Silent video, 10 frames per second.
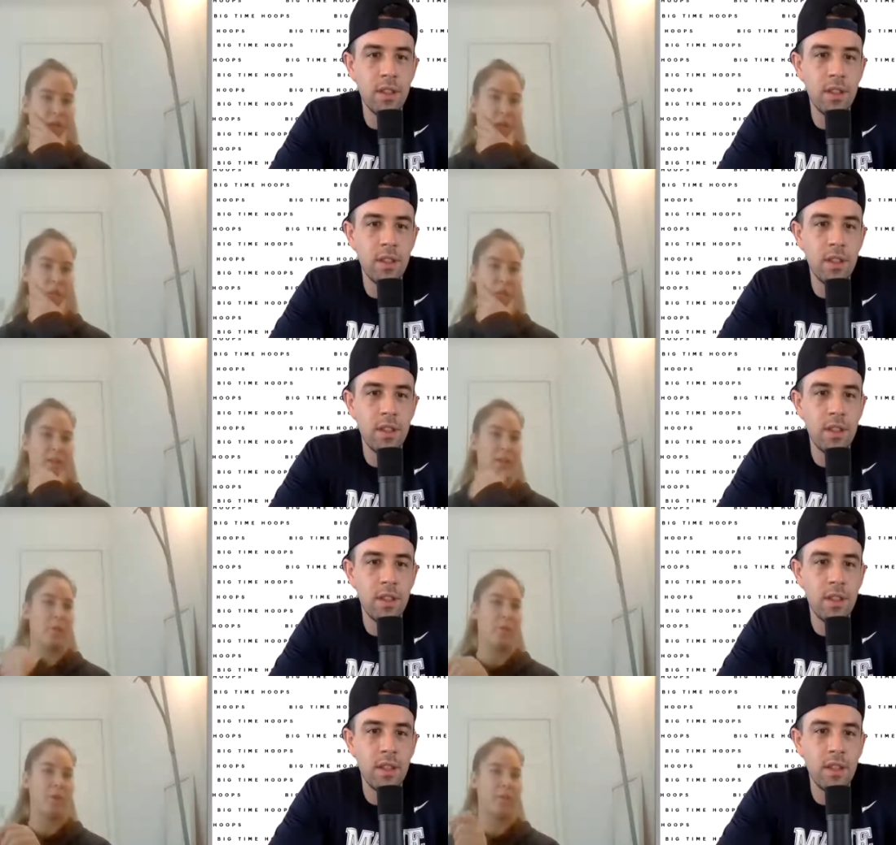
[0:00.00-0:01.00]
Speaker 1: So
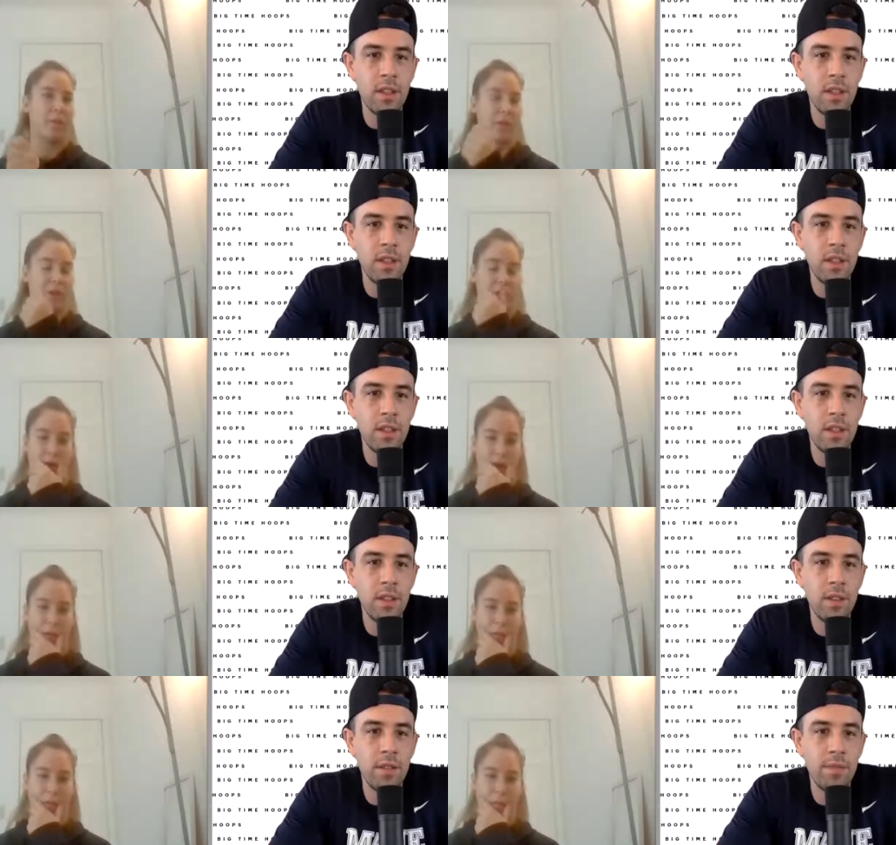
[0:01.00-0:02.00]
that's how we started
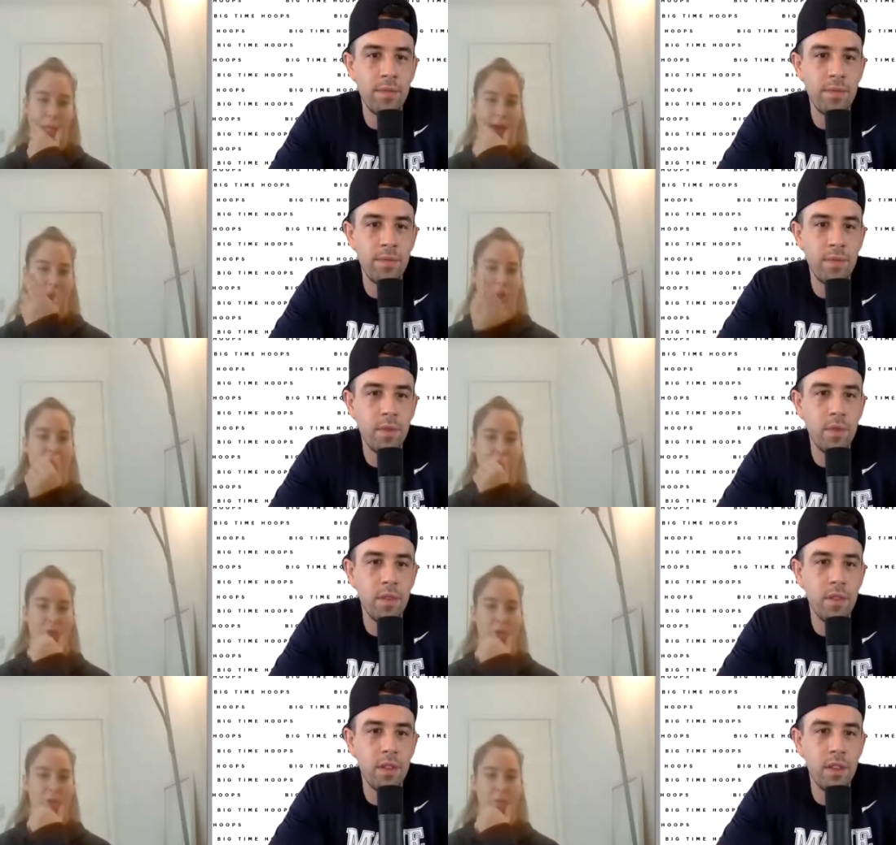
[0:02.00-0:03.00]
talking. But yeah,
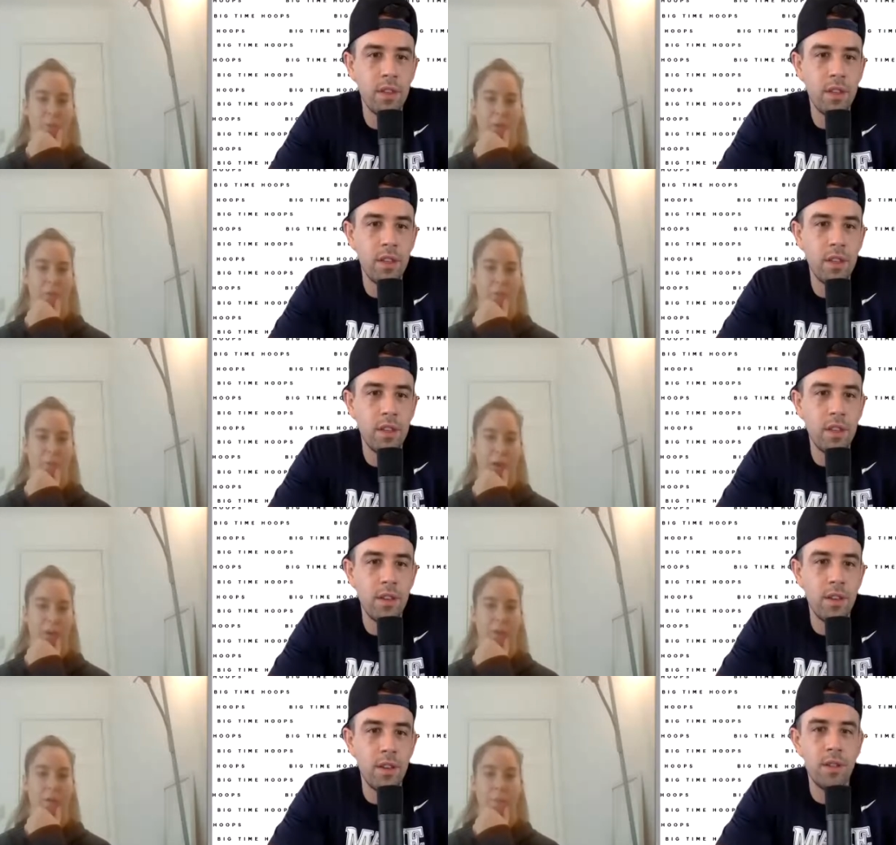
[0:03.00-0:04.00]
it was Coach Barron
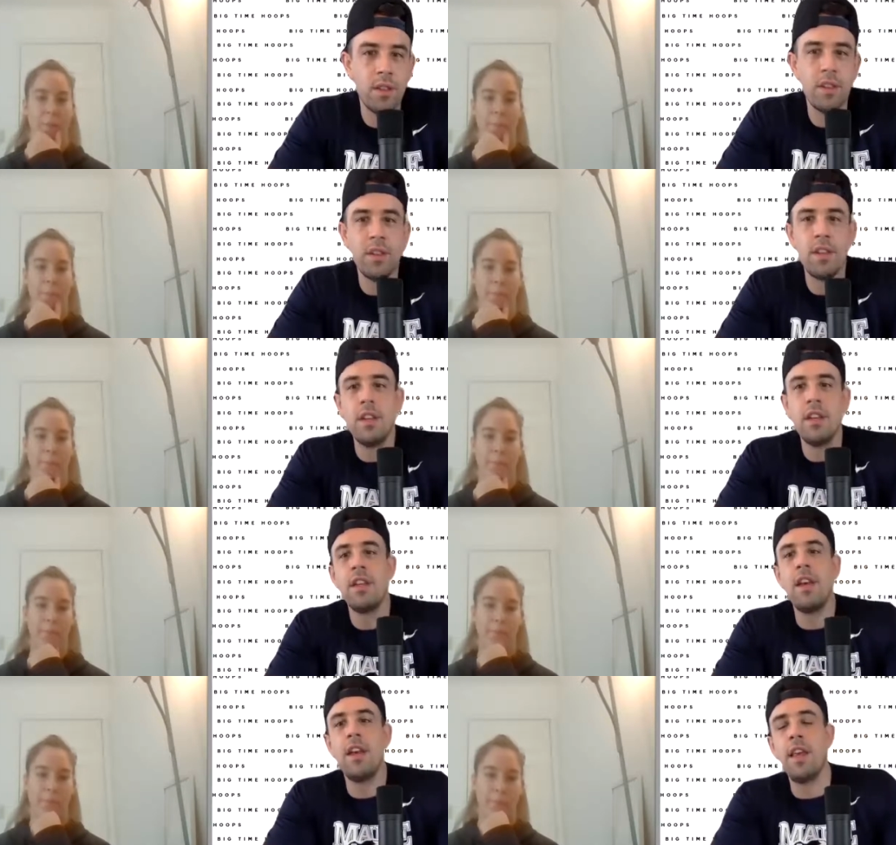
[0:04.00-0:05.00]
back then.
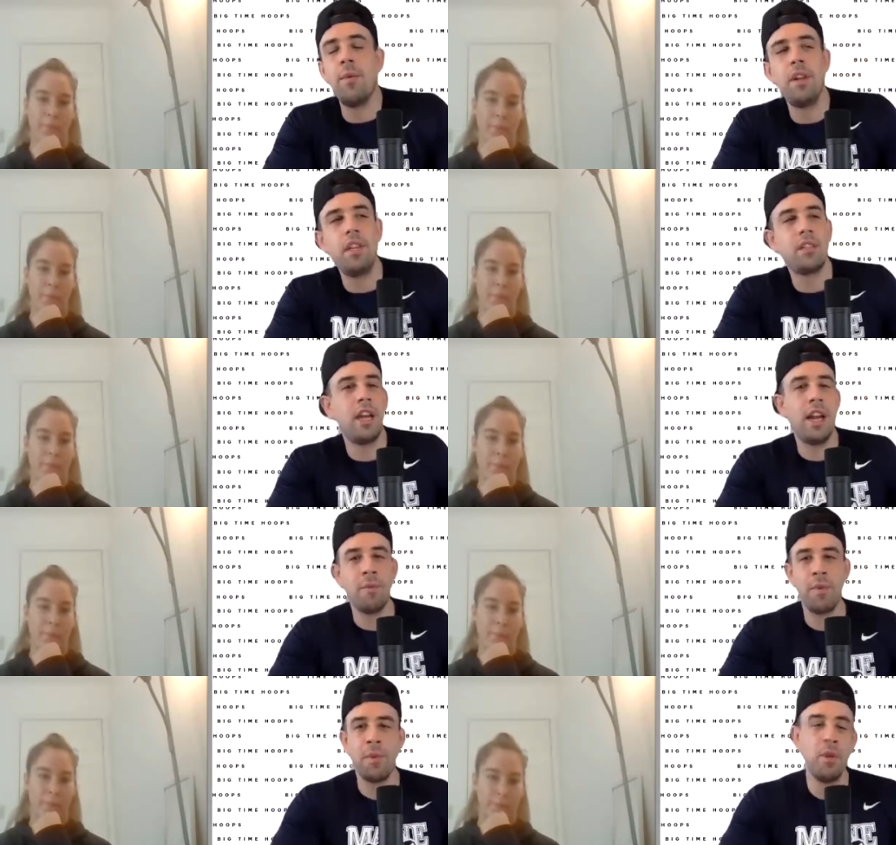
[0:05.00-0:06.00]
Speaker 2: And then when he said,
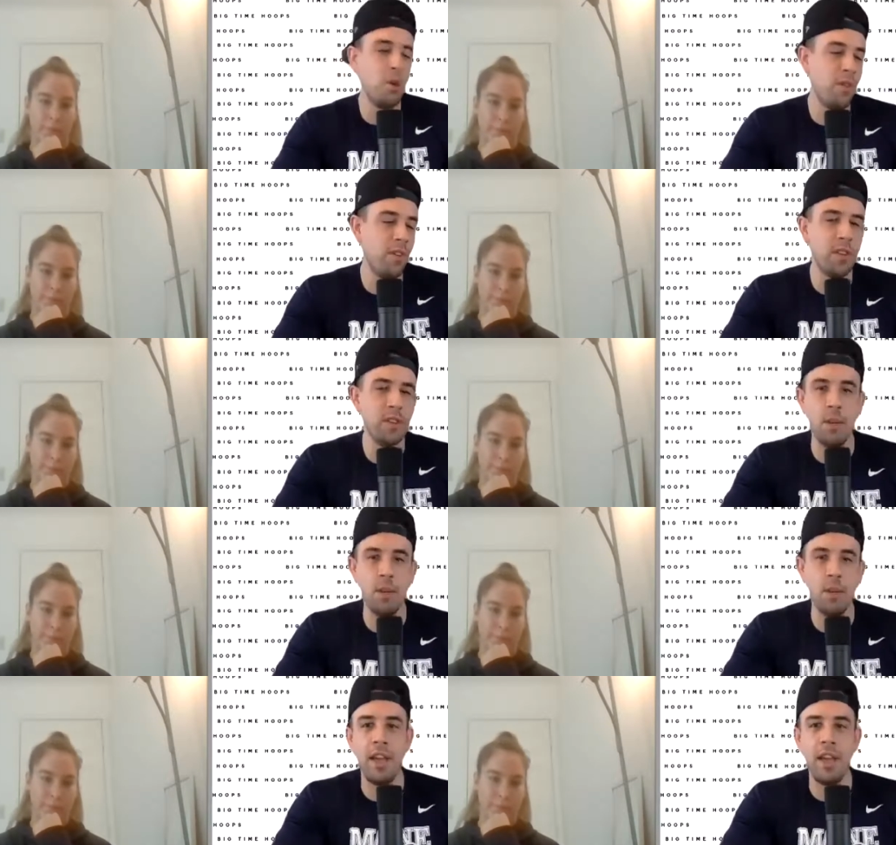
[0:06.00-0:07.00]
I'm from the University
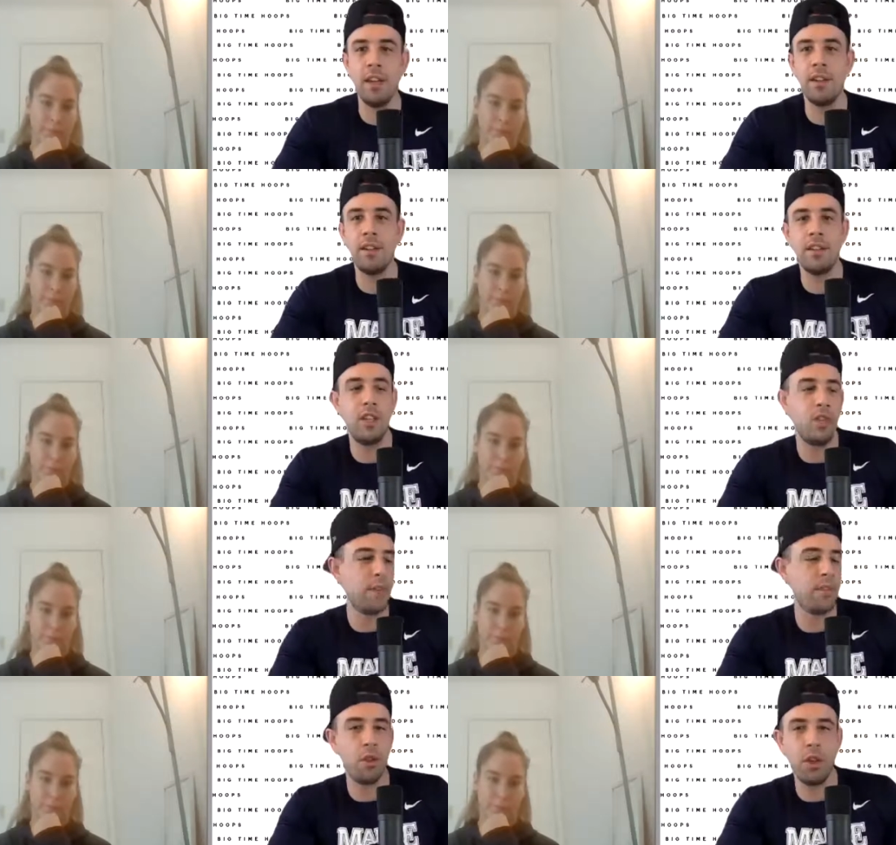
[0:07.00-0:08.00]
of Maine, did
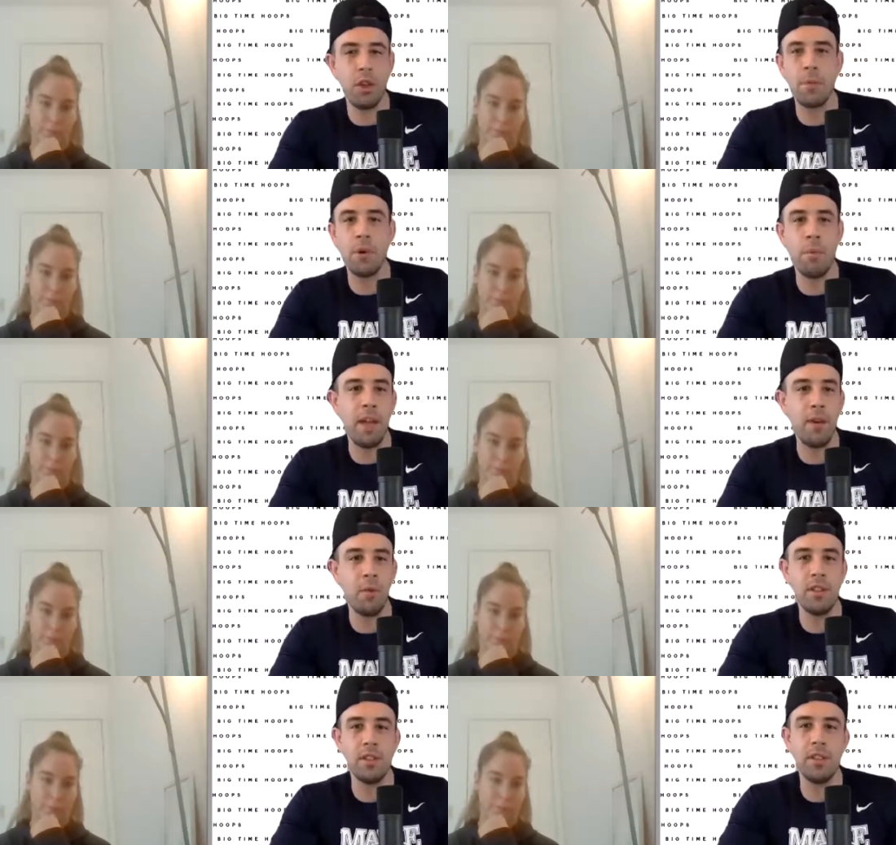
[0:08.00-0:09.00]
you have to go look up where
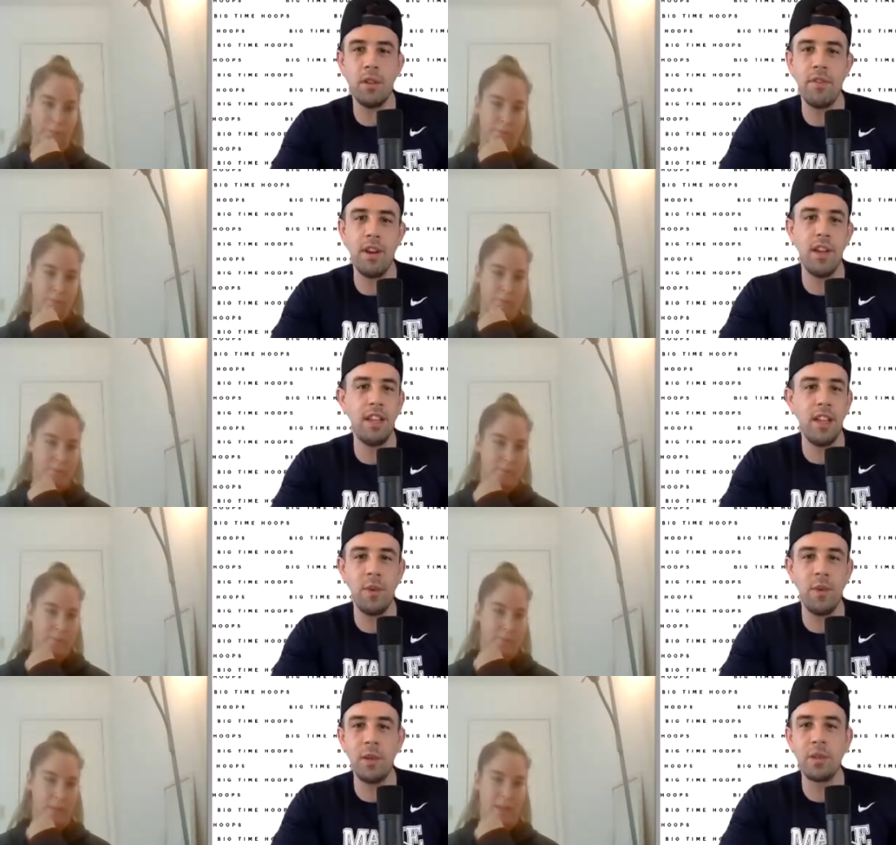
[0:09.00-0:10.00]
Maine was? Did you have any
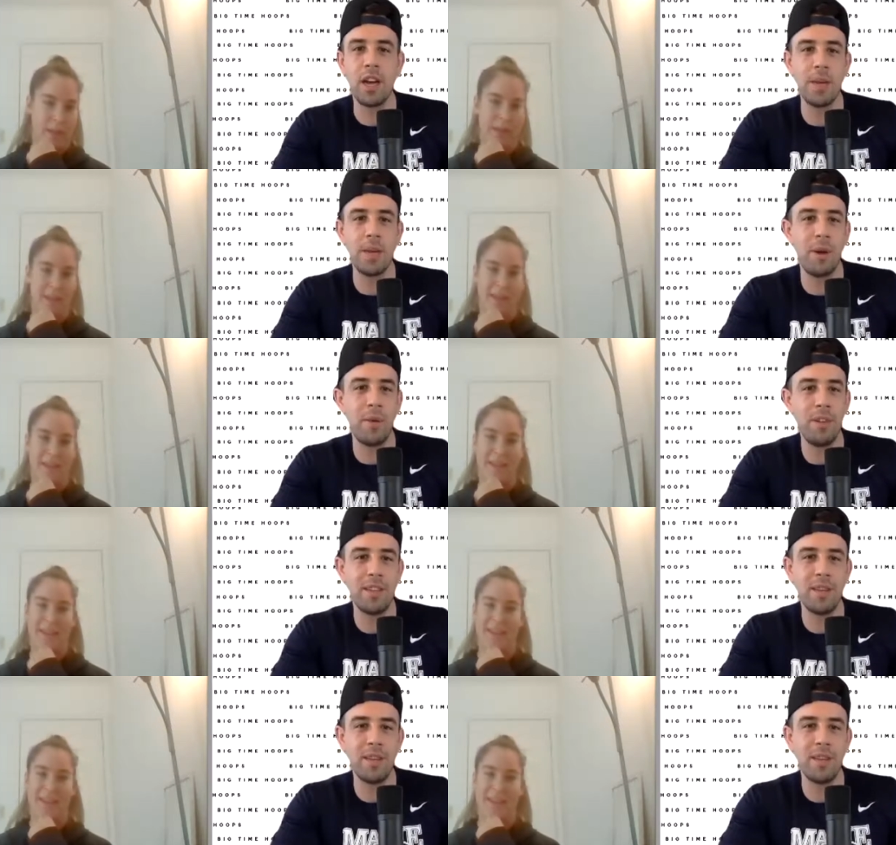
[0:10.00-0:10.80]
idea what he was talking about when he